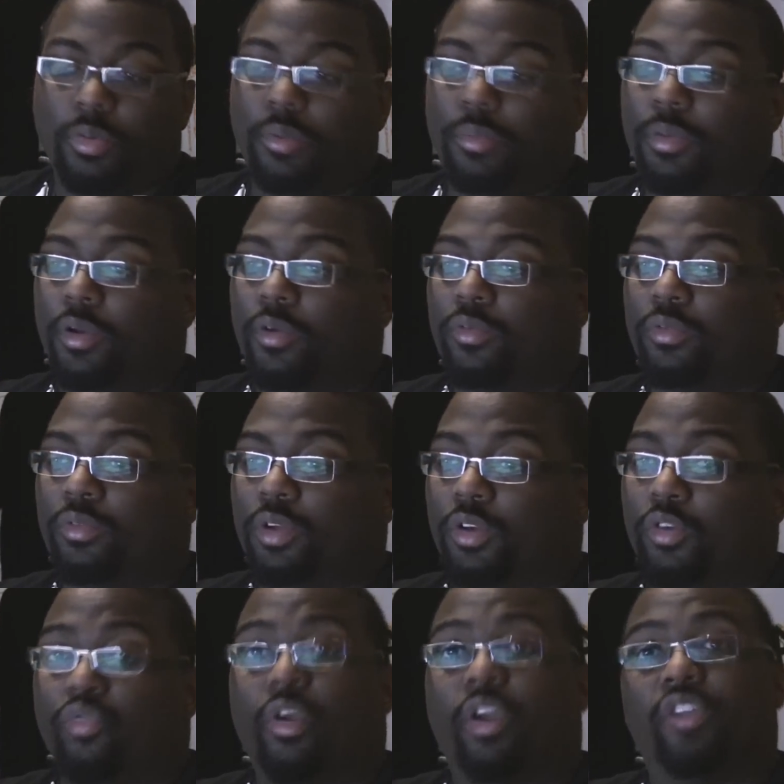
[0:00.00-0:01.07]
about
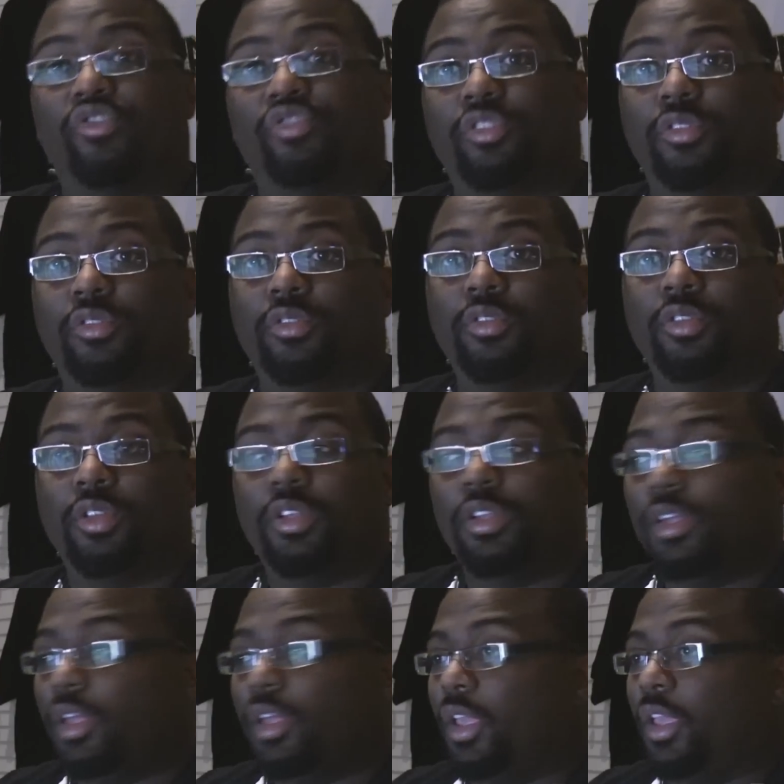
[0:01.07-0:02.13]
aggression
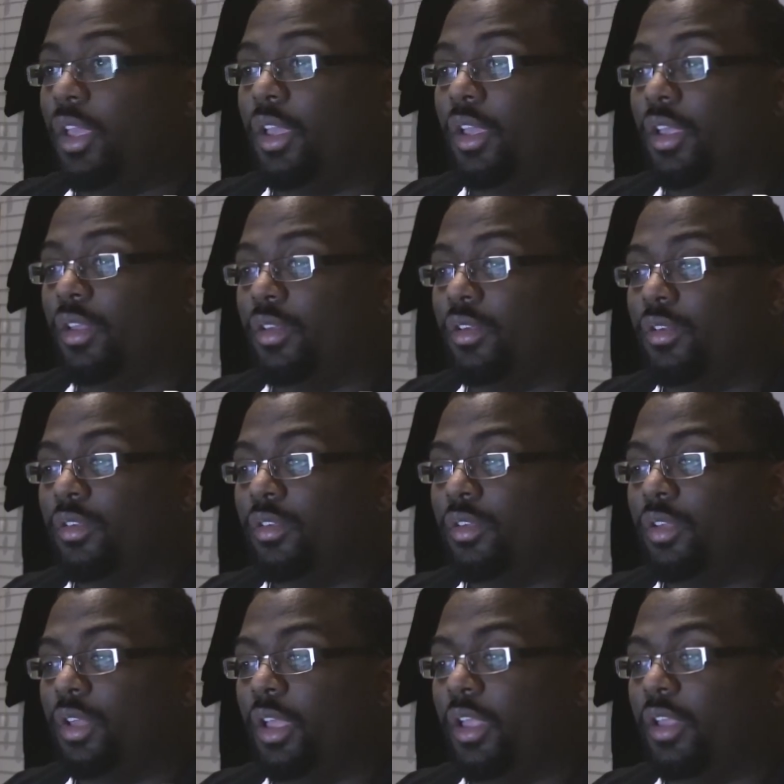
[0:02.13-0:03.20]
and
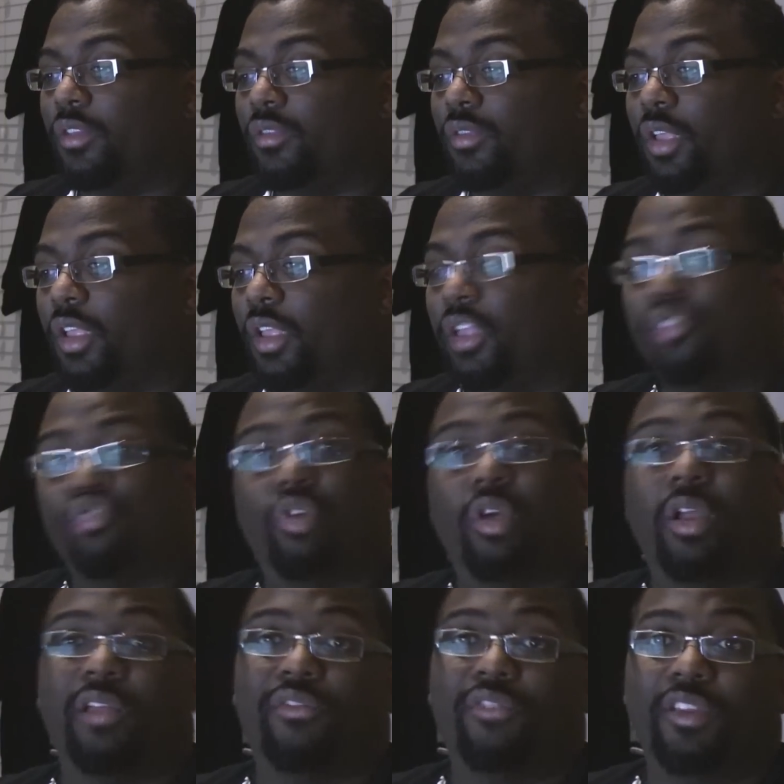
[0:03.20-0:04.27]

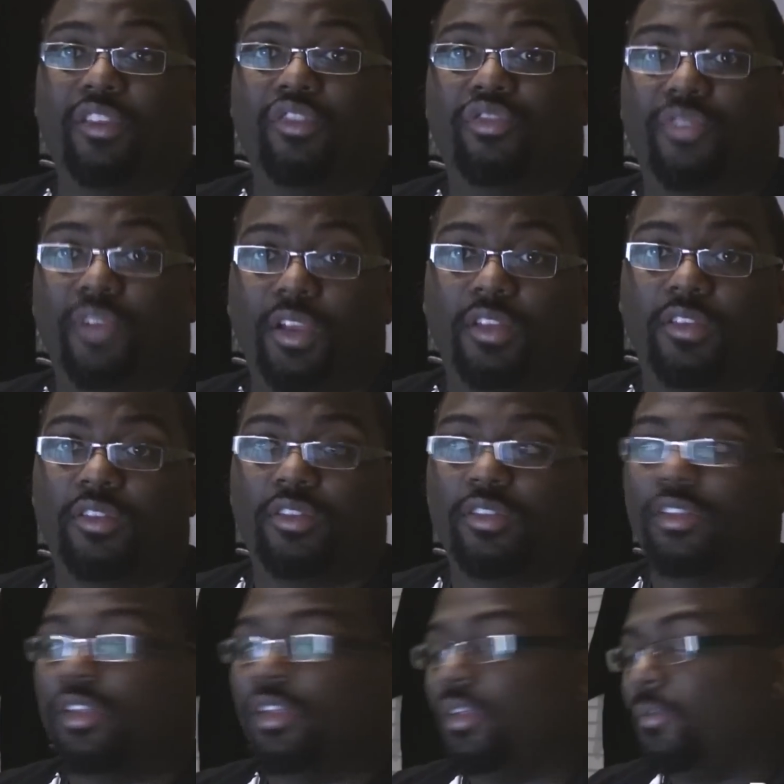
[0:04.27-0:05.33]
trying to finish
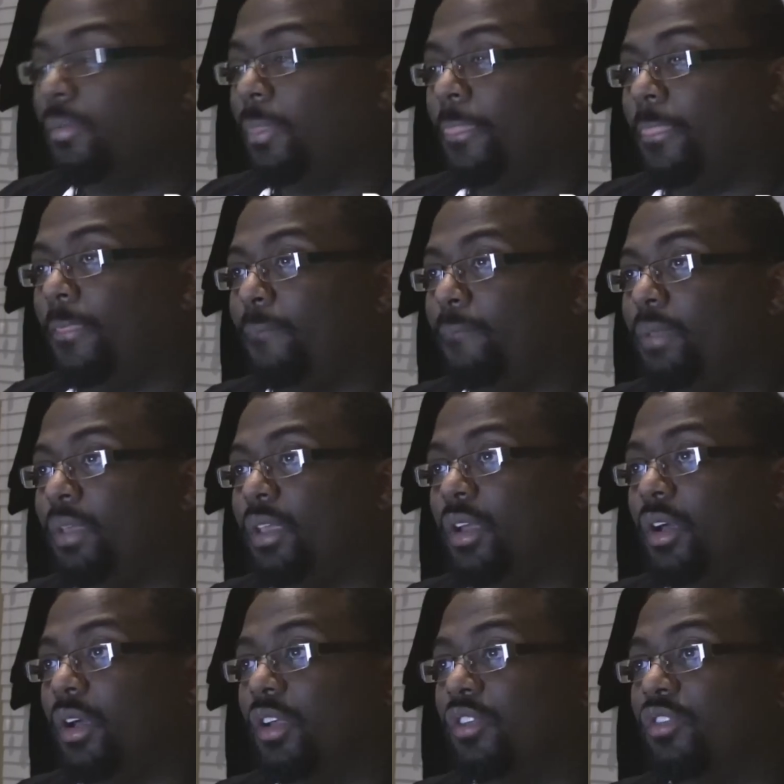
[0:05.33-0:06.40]
fights,
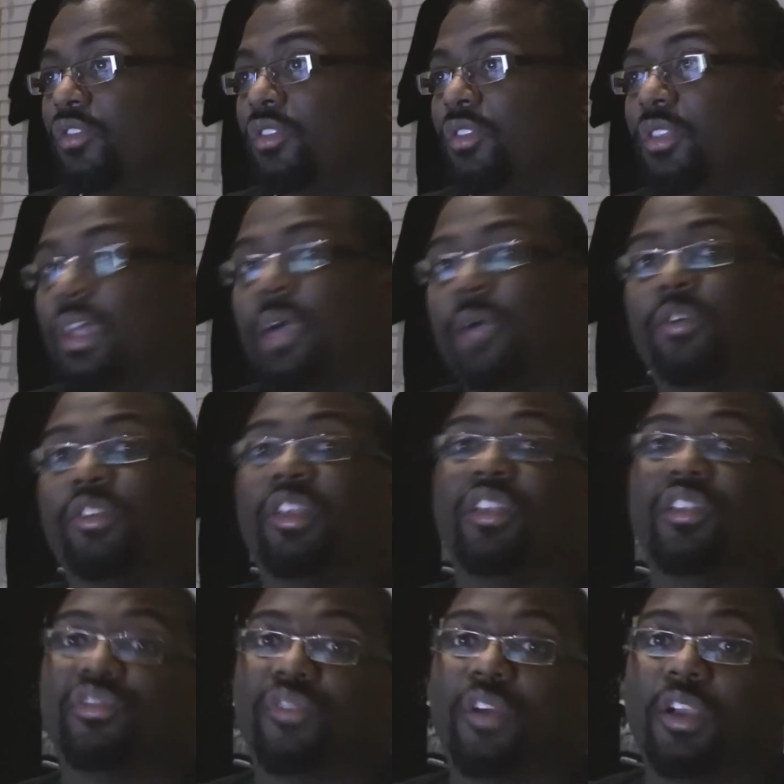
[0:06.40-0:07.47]
because that was
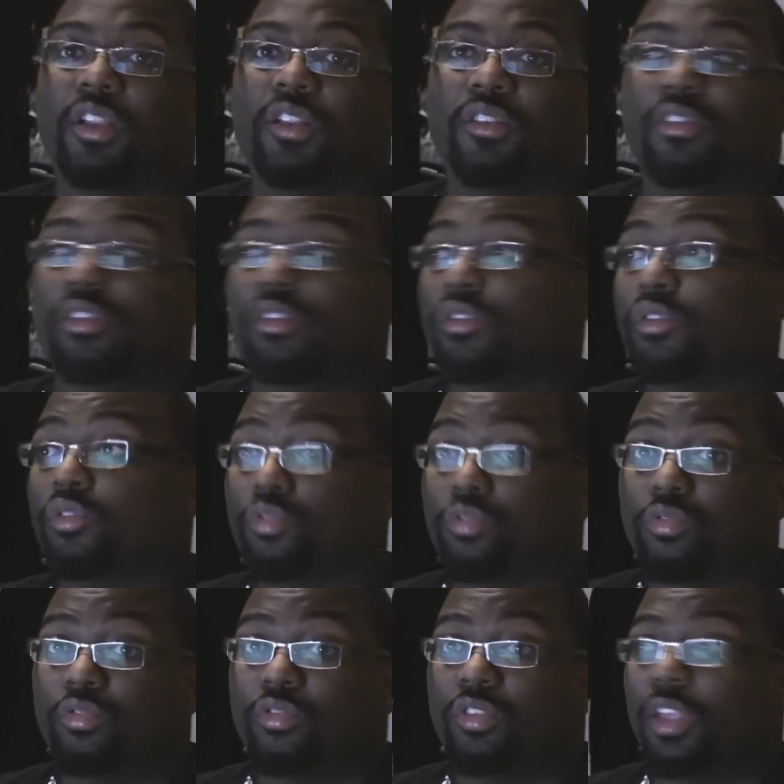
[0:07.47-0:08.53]
his fight to
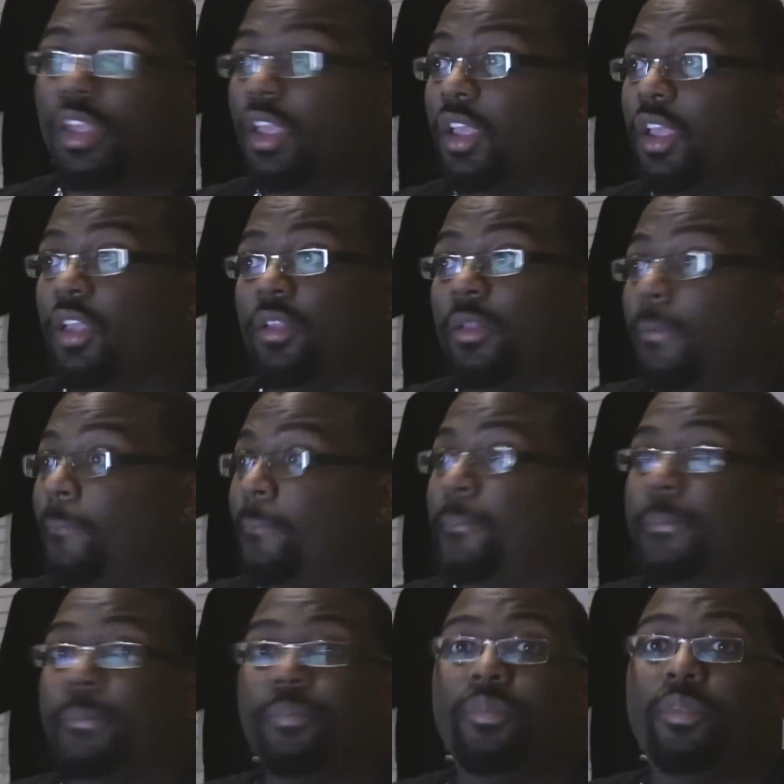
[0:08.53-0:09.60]
lose, and
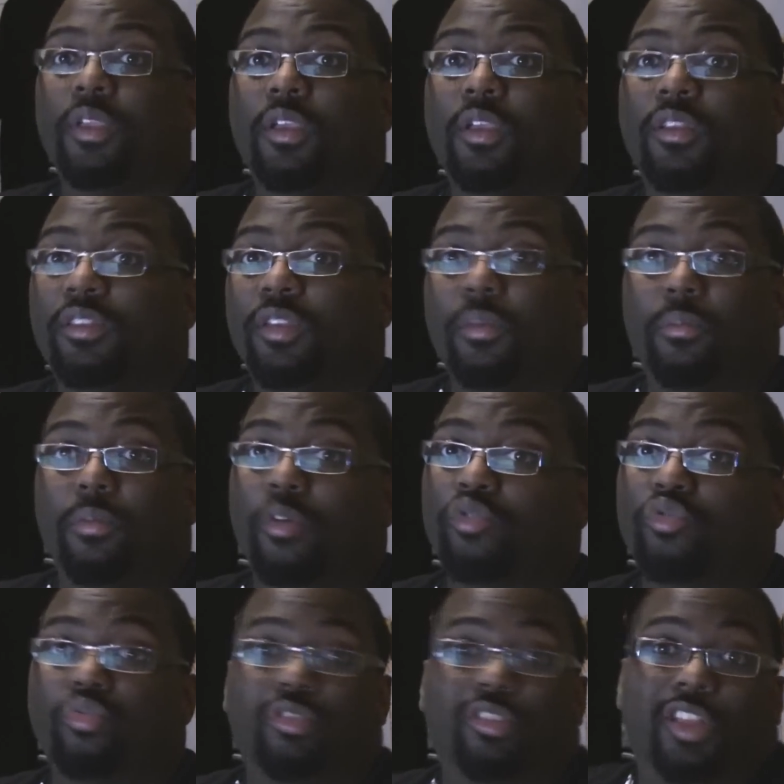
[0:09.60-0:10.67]
Tim
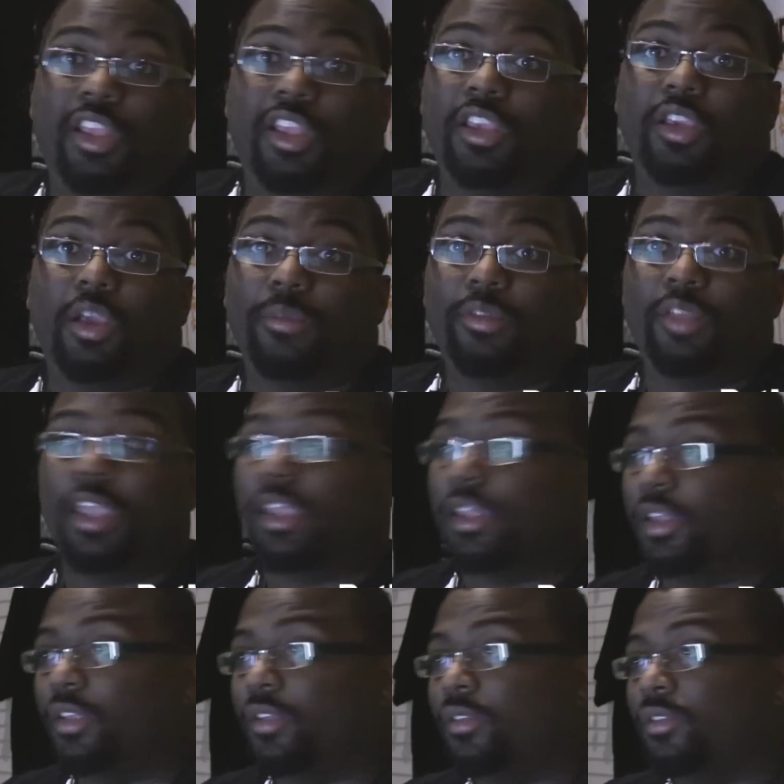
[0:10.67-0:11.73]
Boetsch was like, I'm
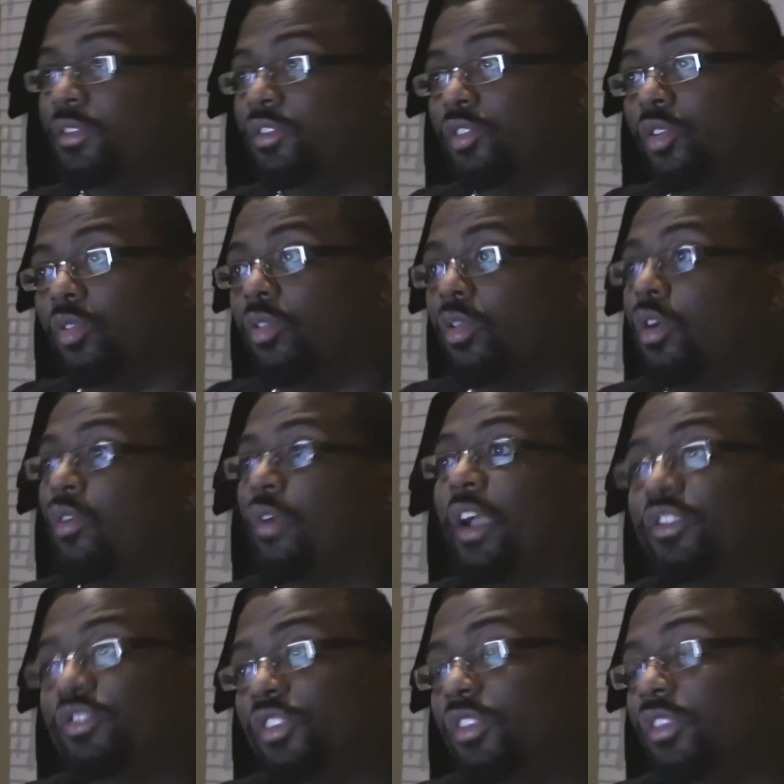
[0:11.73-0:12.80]
taking it. So
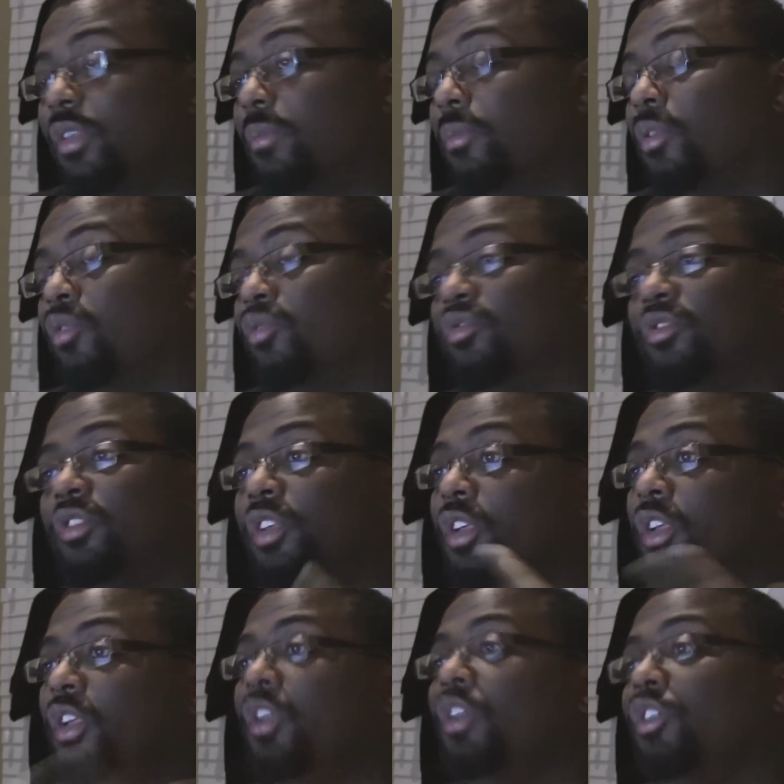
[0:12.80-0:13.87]
congrats to Tim Boetsch.
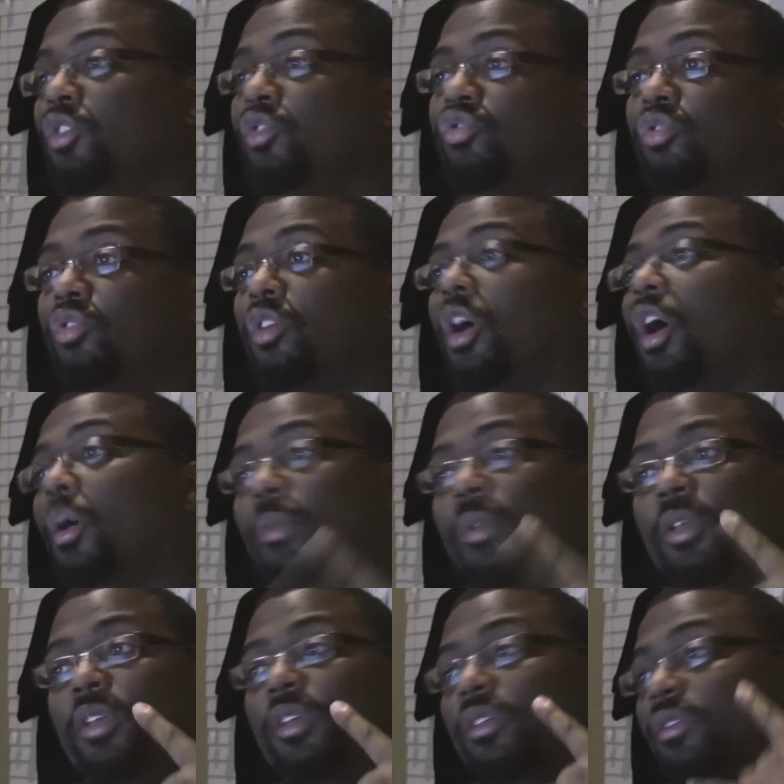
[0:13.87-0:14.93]
Yushin
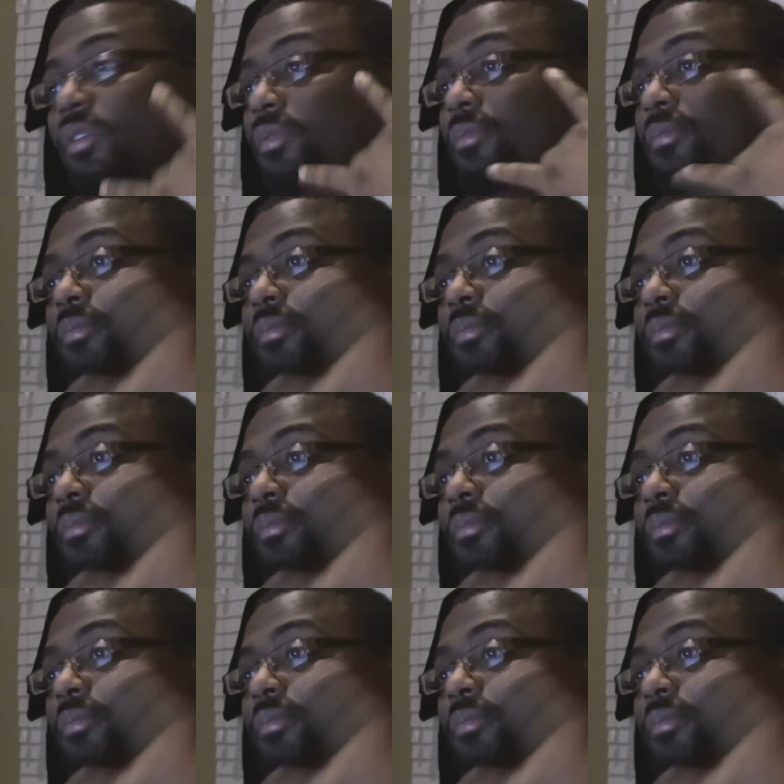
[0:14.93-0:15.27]
Okami,